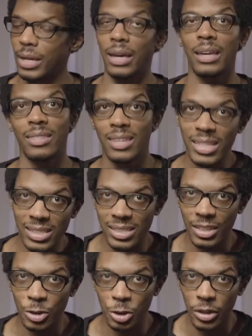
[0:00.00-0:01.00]
in this
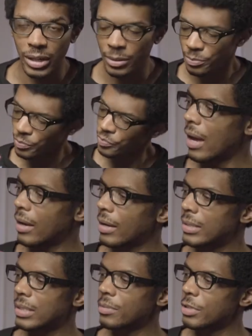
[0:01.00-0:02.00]
century and
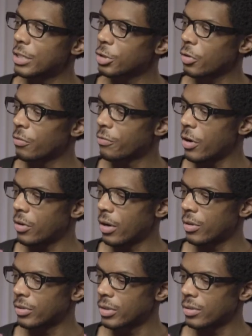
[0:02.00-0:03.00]
get some digital
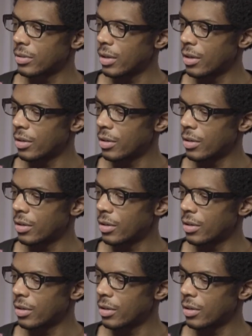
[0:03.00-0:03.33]
photos.